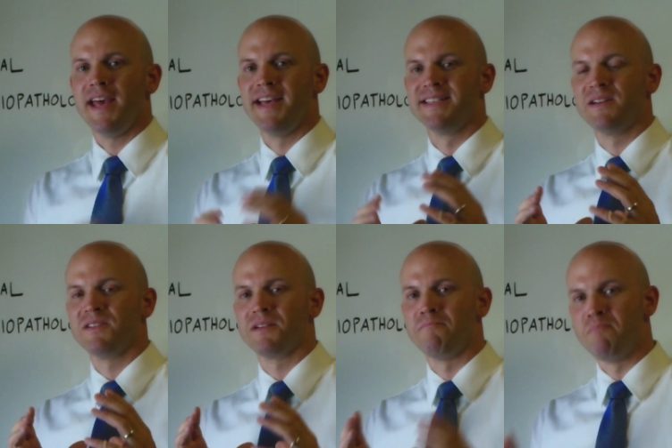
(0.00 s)
is
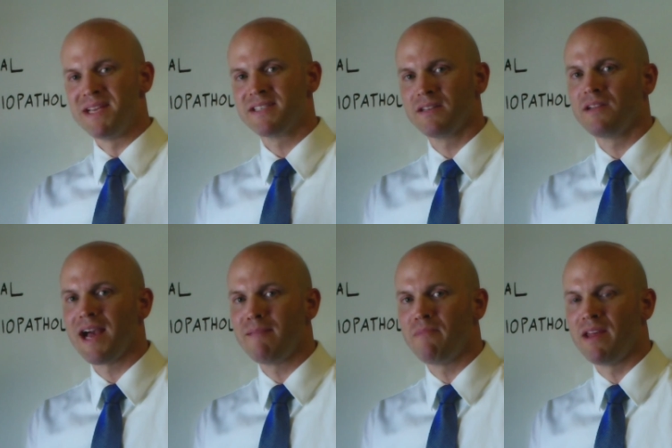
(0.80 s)
there's a
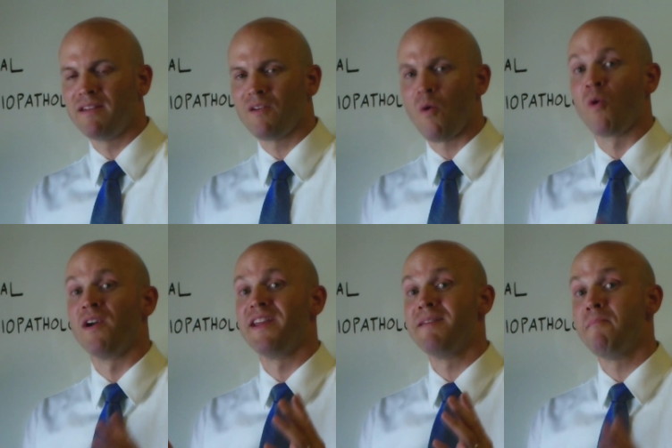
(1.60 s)
misalignment or
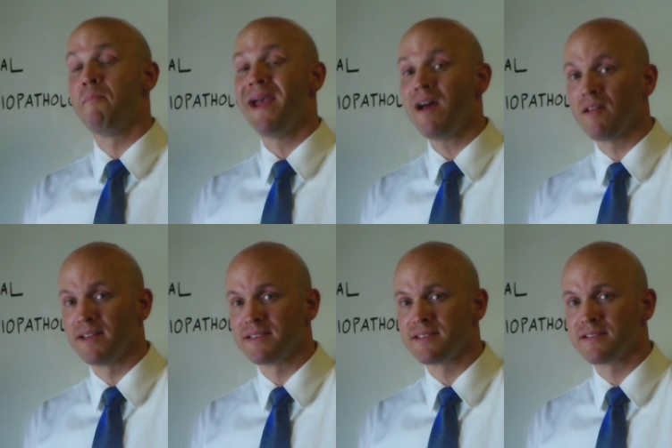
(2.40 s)
an
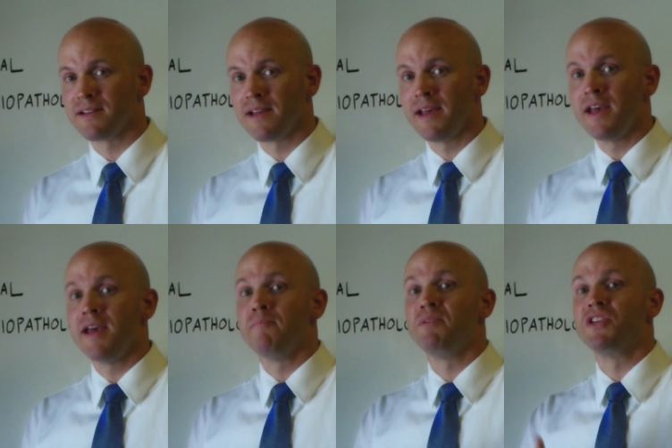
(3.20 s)
imbalance
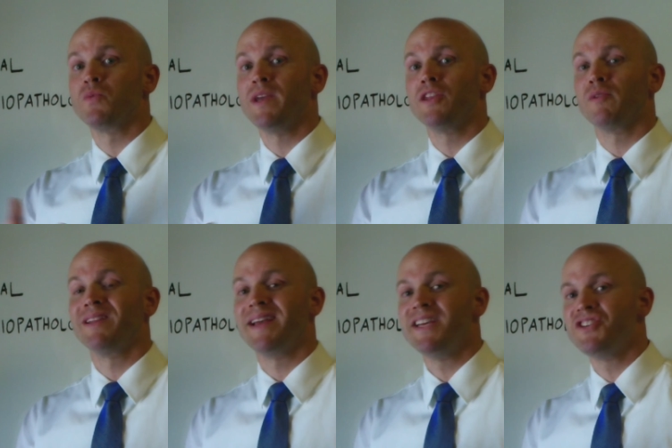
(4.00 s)
between the
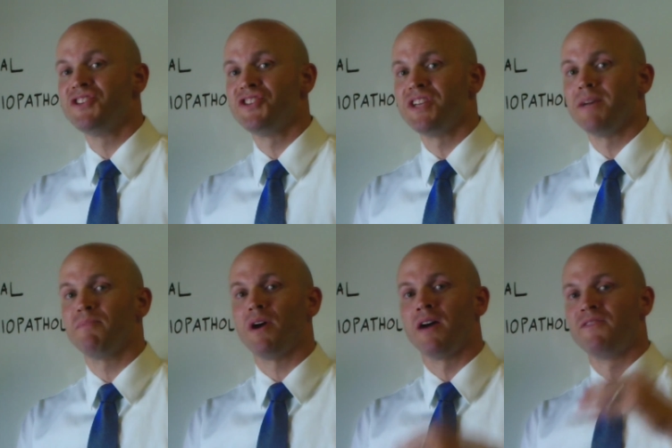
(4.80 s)

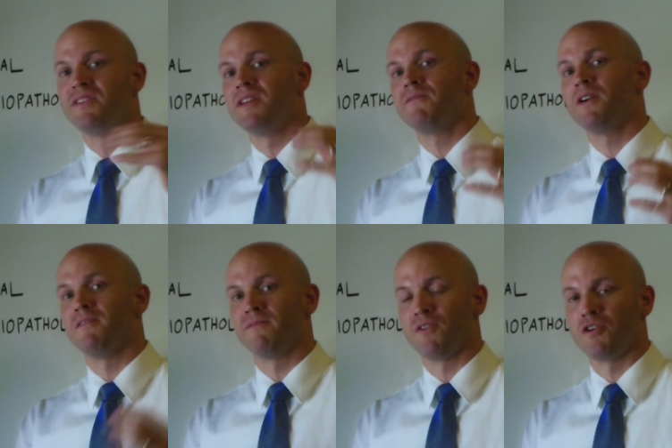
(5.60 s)
relationship of the
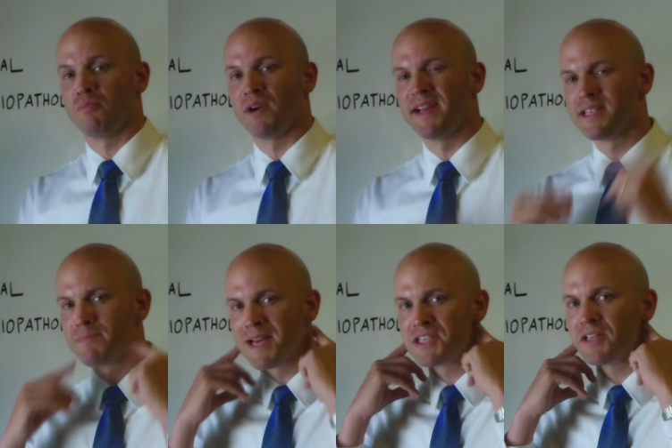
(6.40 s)
different vertebrae,
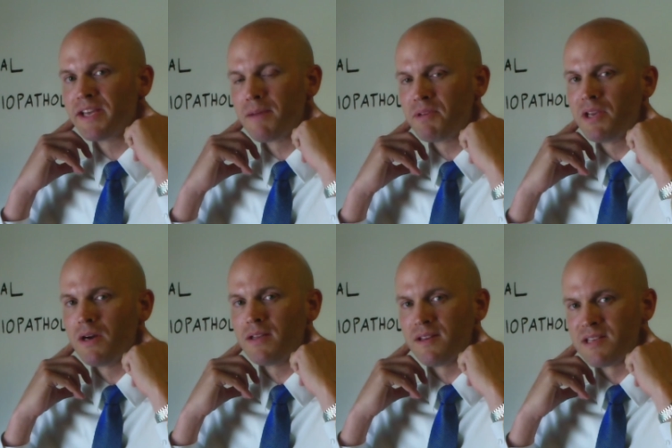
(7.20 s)
especially up
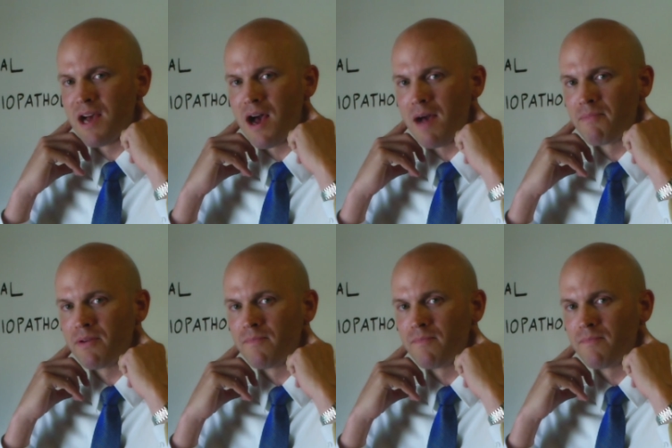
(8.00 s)
here at the top.